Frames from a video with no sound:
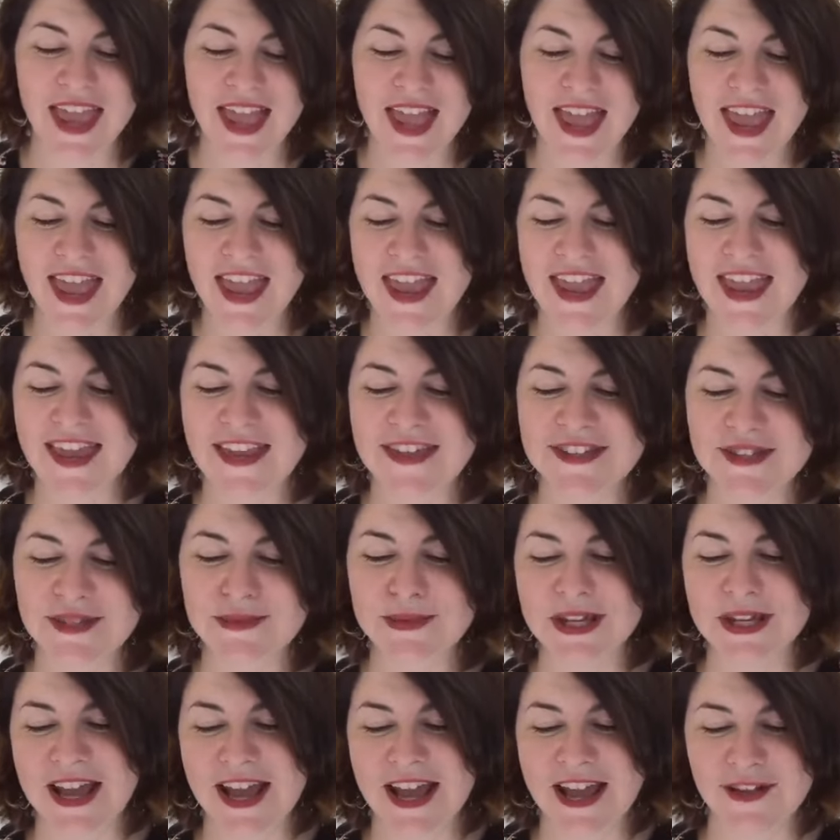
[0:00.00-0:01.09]
And
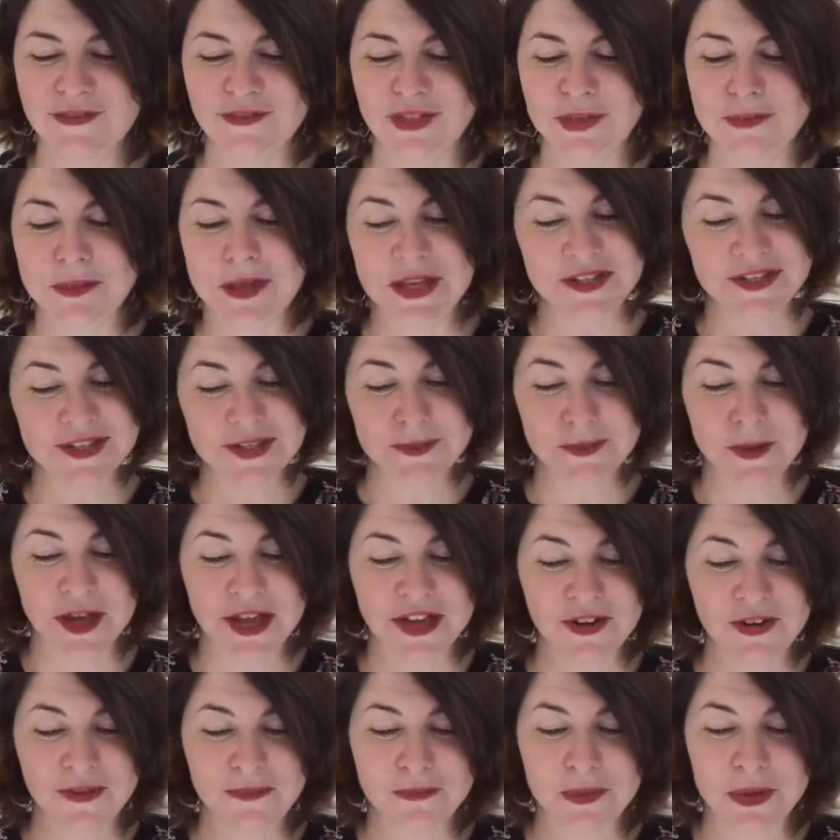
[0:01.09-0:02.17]
we have the Be
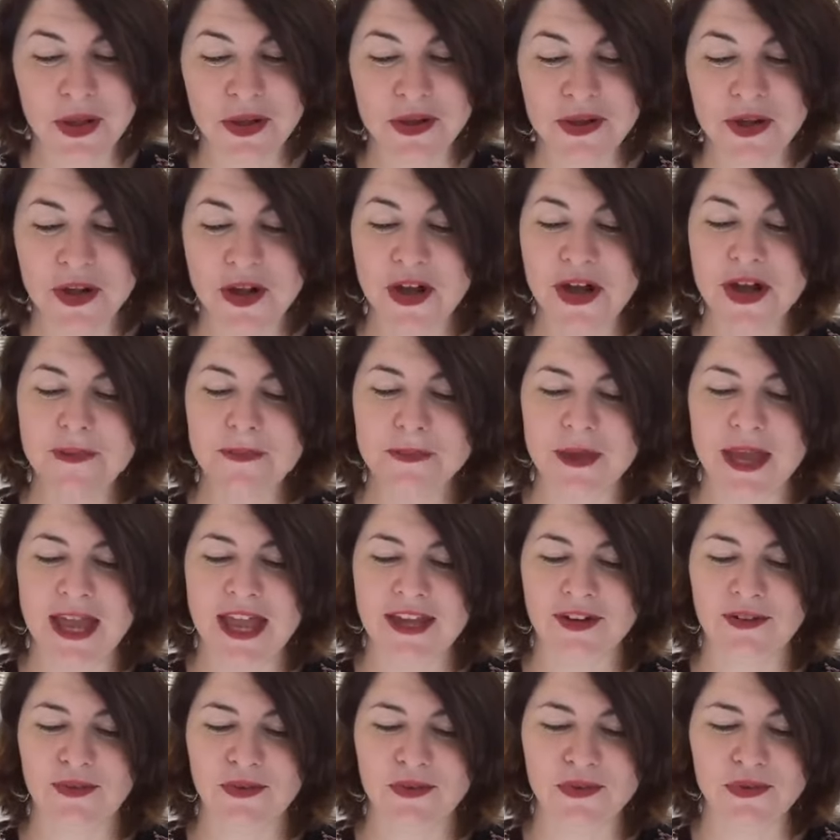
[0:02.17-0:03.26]
Inspired blog hop.
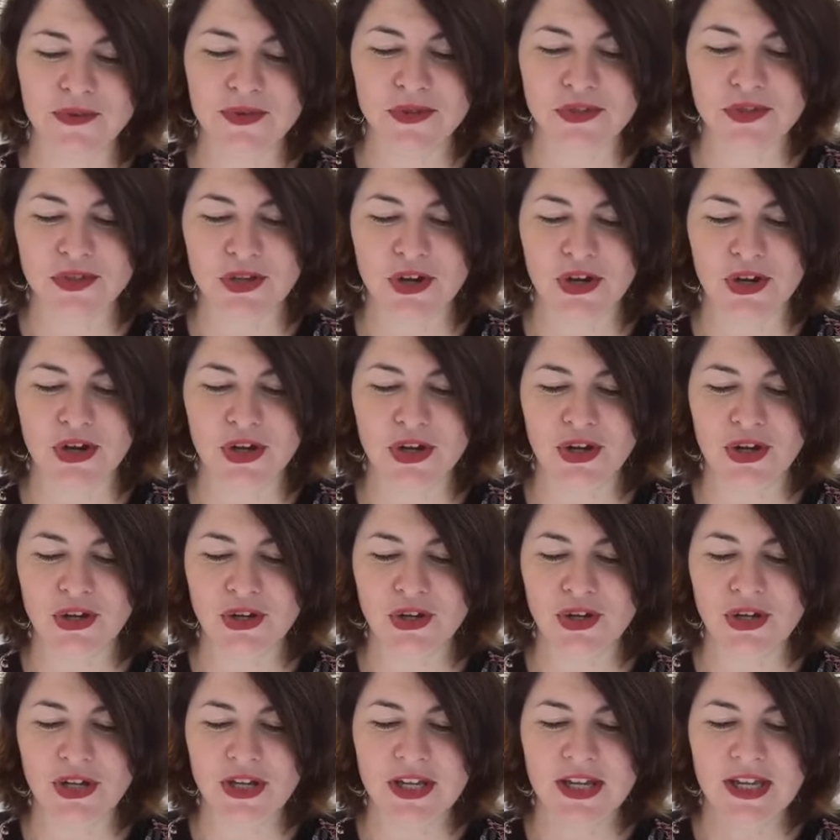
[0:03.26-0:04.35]
And
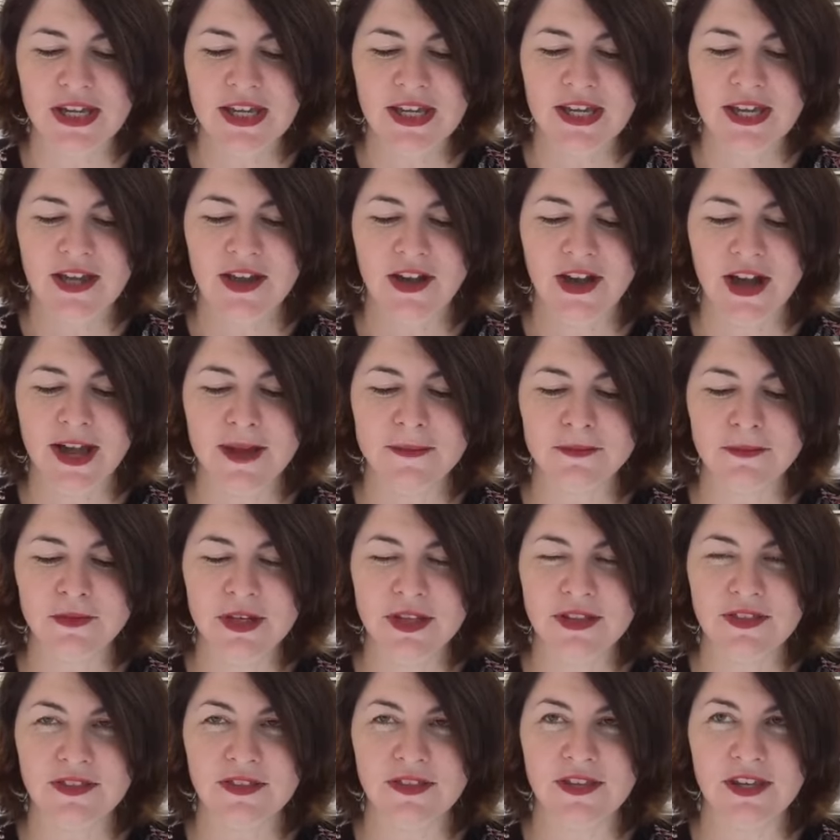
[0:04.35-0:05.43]
also, I'm
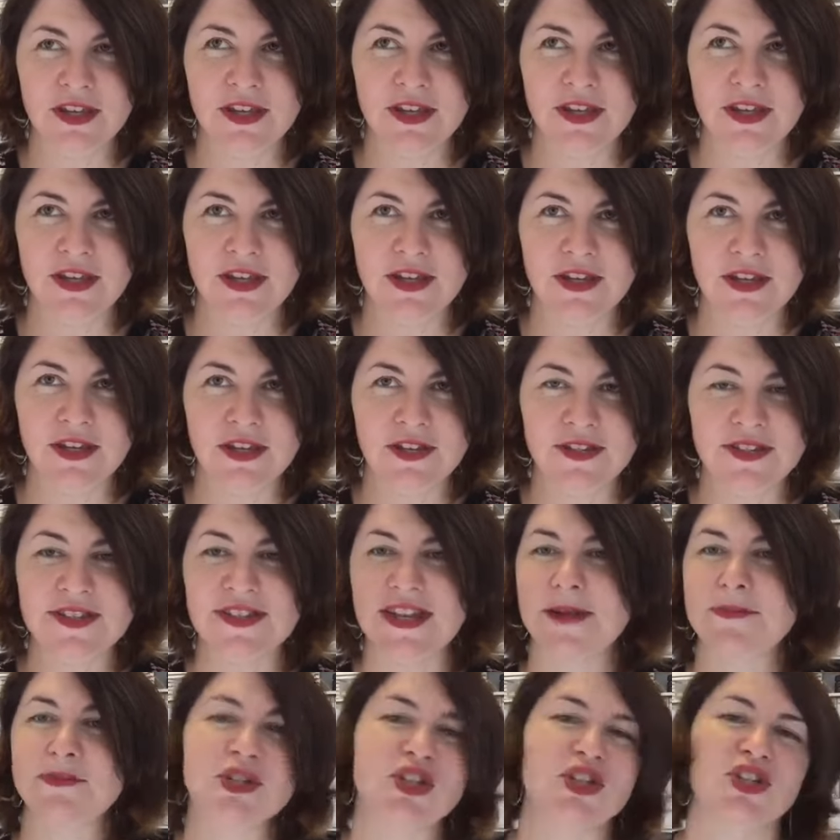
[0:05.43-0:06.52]
with the
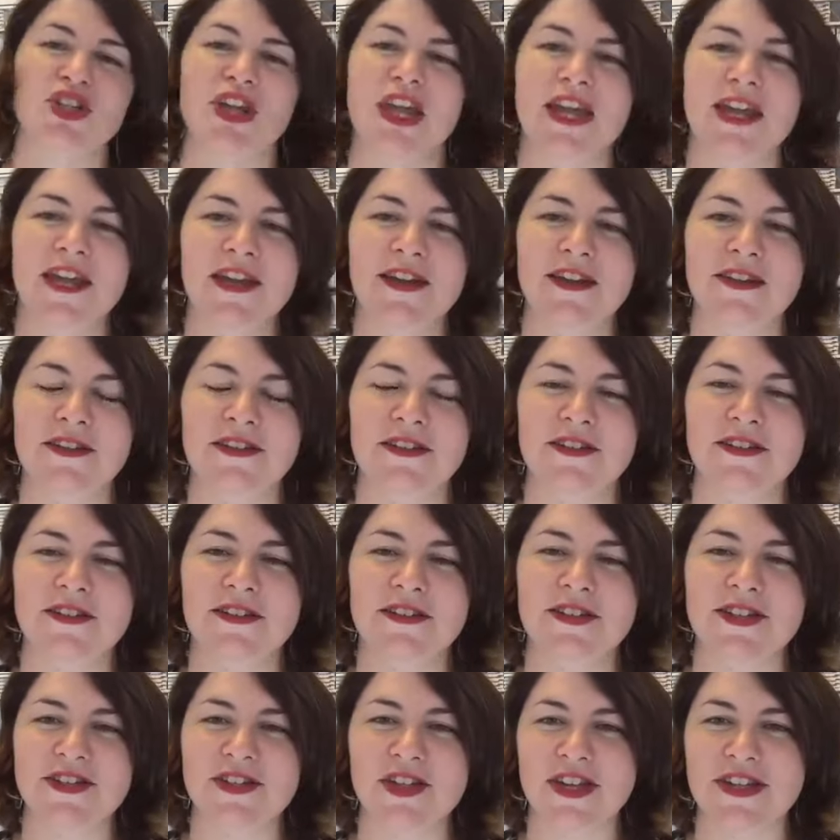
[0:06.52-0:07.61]
Stamp to Share
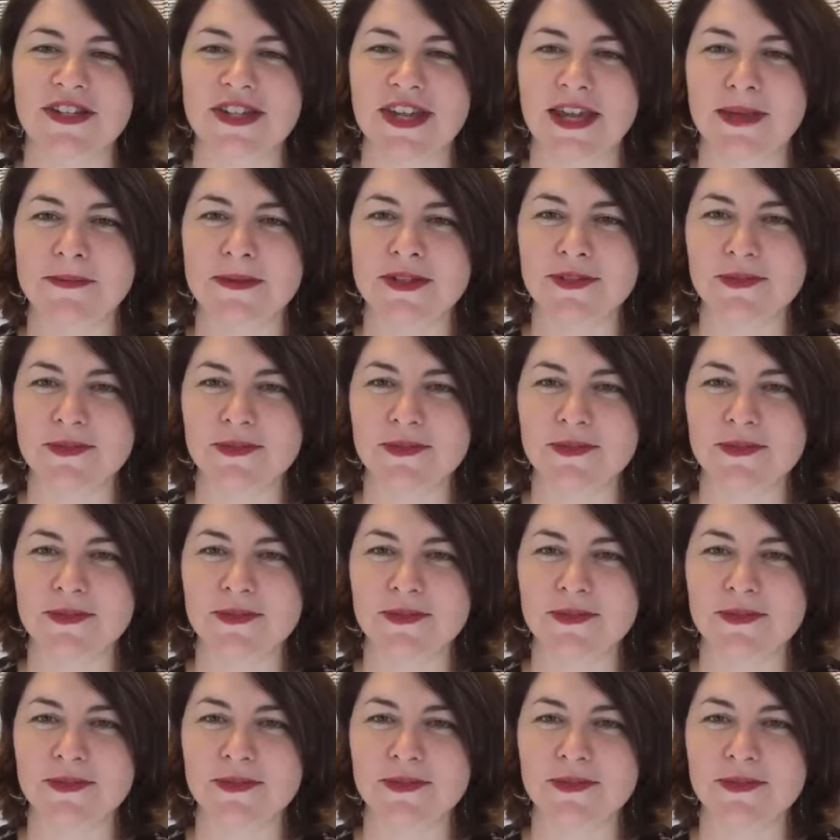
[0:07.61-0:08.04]
design team as